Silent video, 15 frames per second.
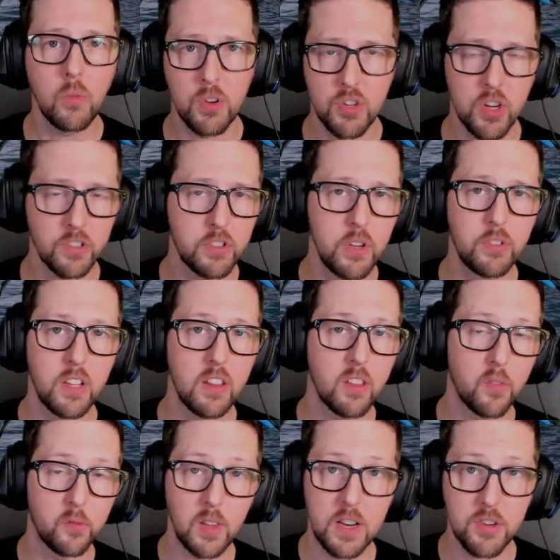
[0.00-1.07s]
with just using the
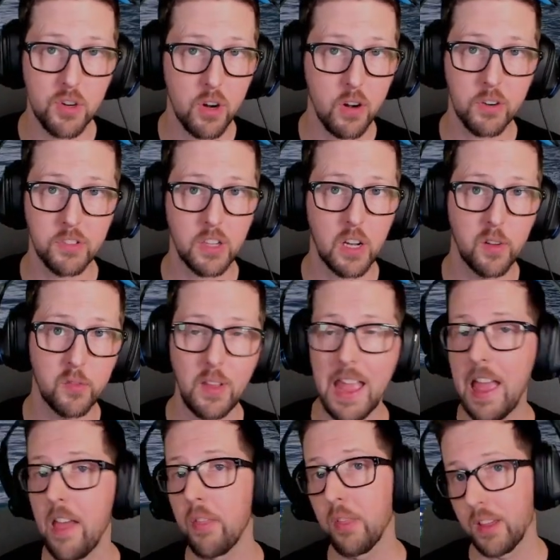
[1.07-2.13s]
Fletcher herself
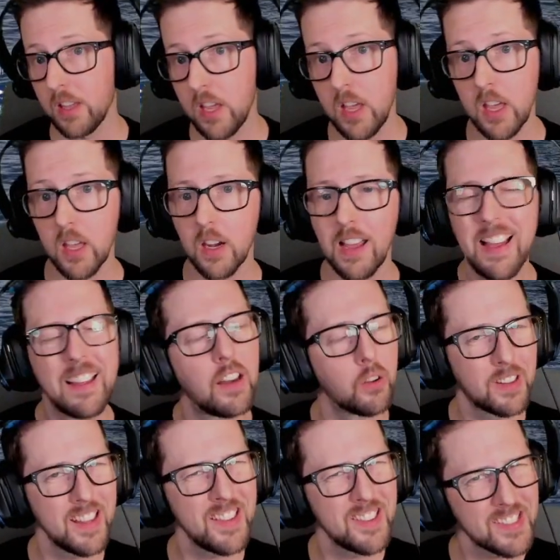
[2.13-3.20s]
and the Kid. Now,
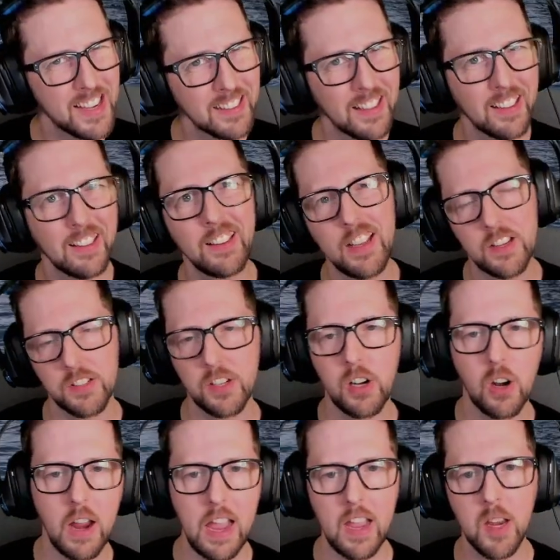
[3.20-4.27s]
Kid's technically a
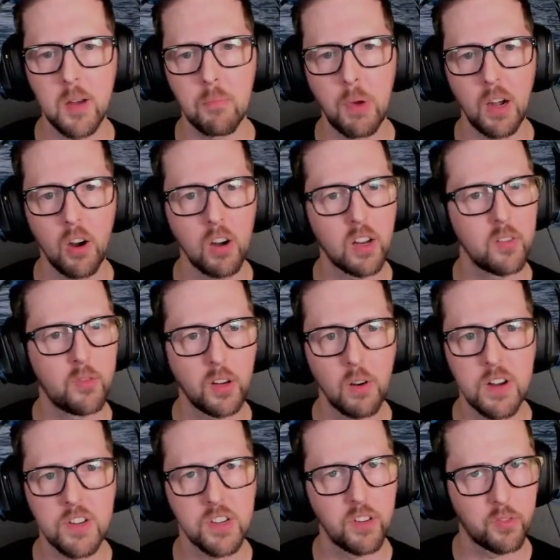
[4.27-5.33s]
tier 8, but her
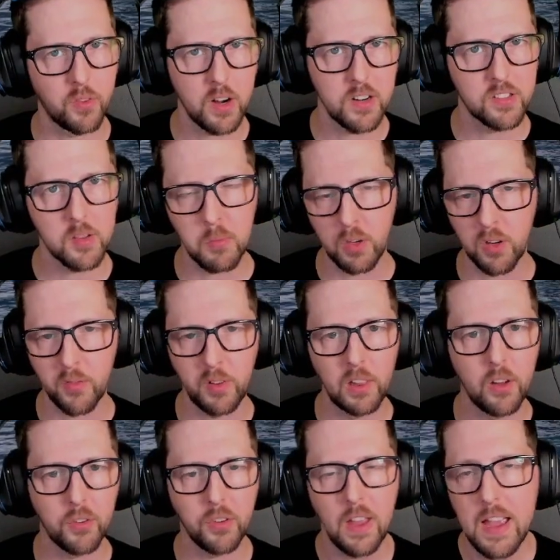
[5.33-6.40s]
configuration is very similar to
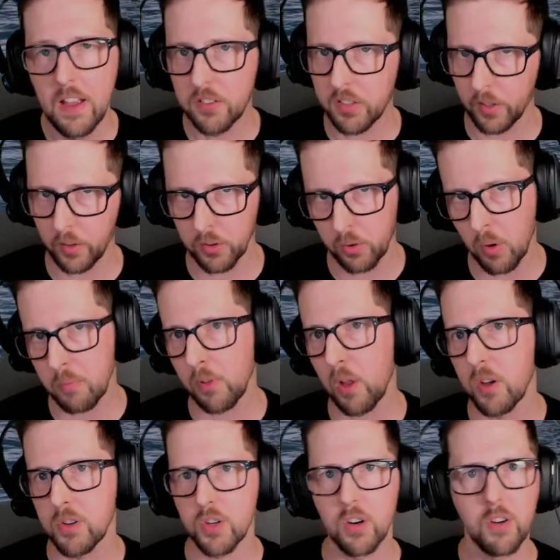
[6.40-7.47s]
Velos, single torp
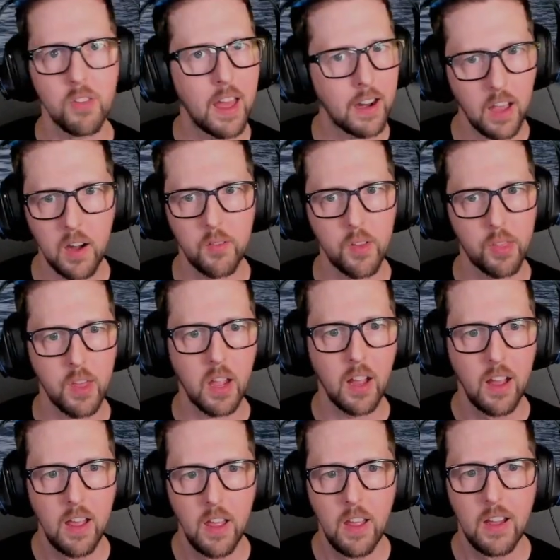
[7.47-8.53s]
launcher, that kind of a thing.
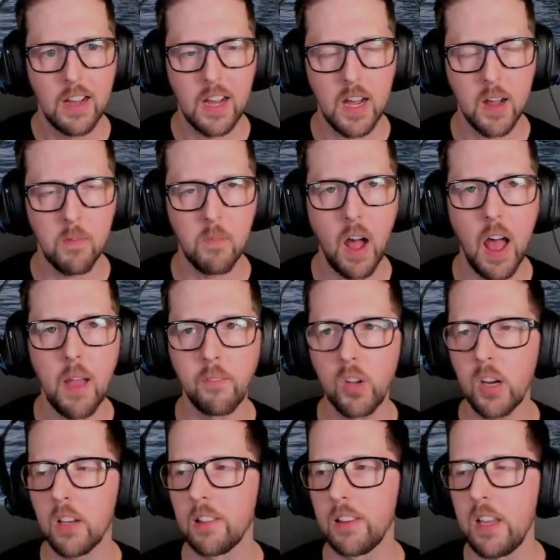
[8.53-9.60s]
I'm
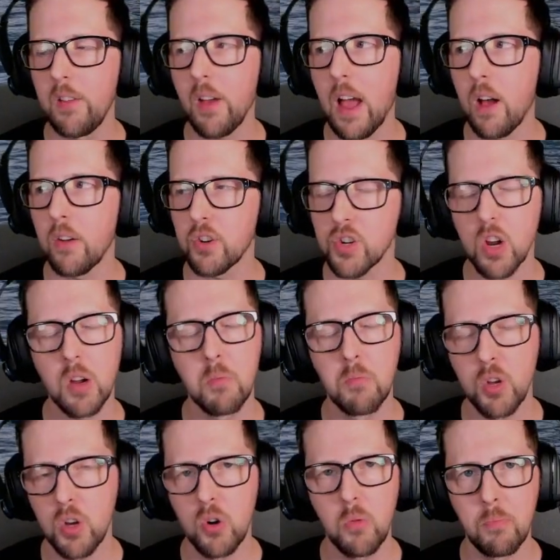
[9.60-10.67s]
going to leave out
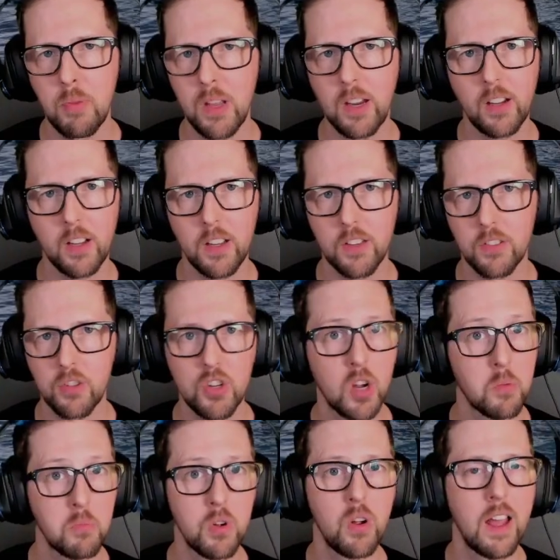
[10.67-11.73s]
Chungmu because
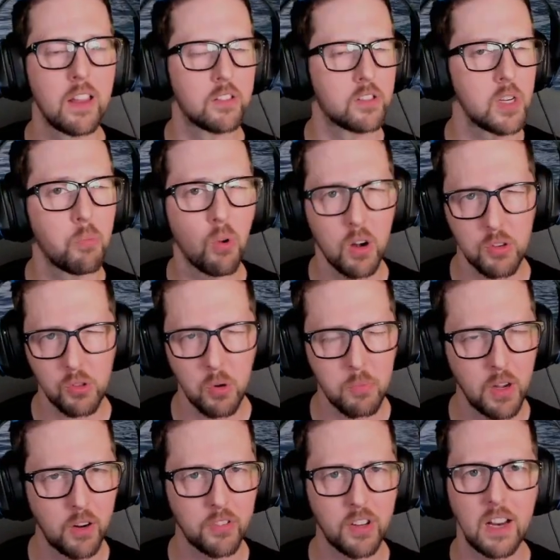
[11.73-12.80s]
Chungmu has deep water
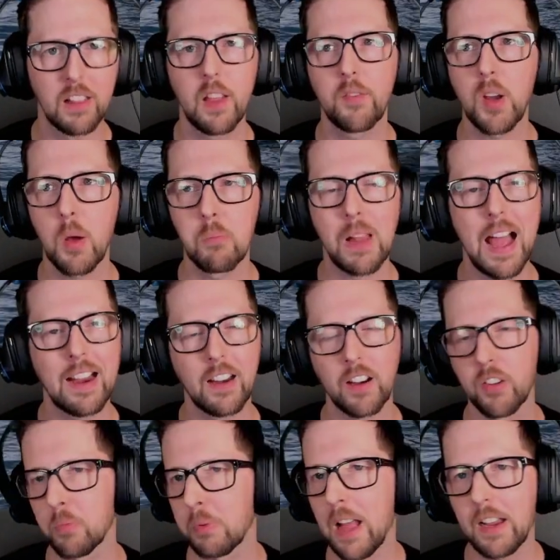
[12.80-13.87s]
torpedoes, and I left out Black
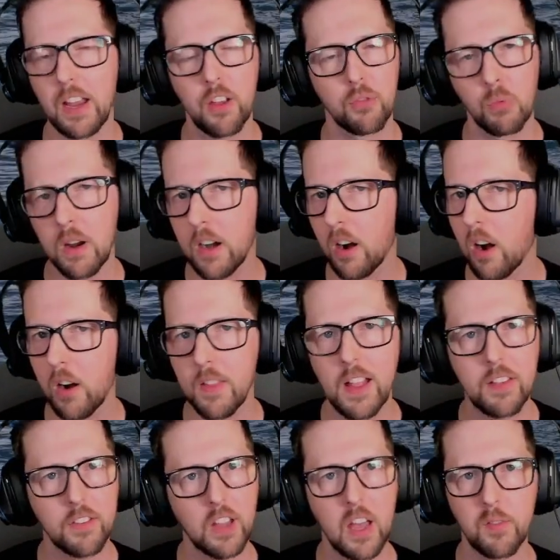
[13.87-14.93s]
because Black has radar, and
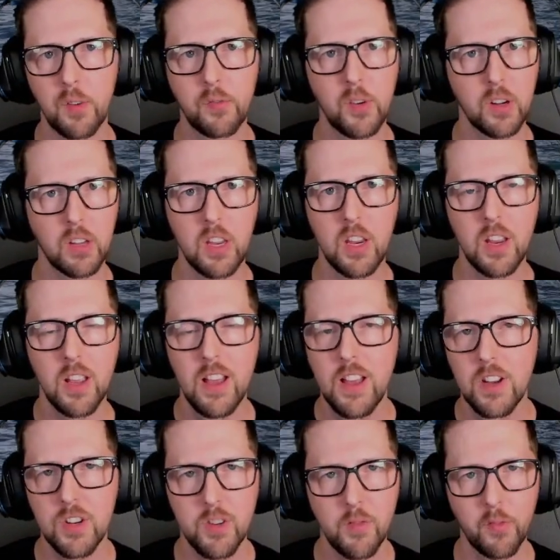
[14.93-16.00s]
that's kind of a funky
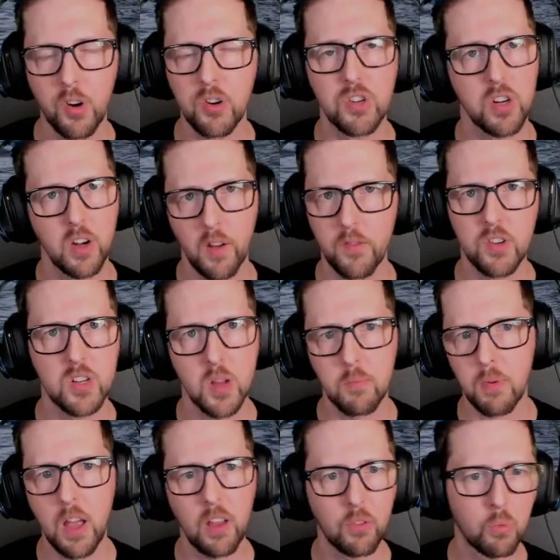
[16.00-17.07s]
version of the
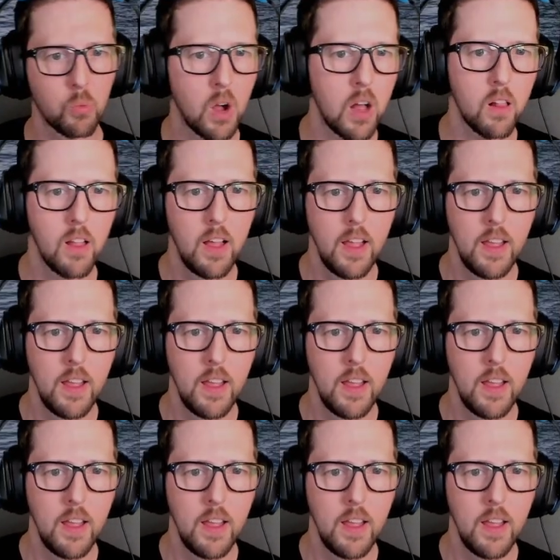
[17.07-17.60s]
ship as well.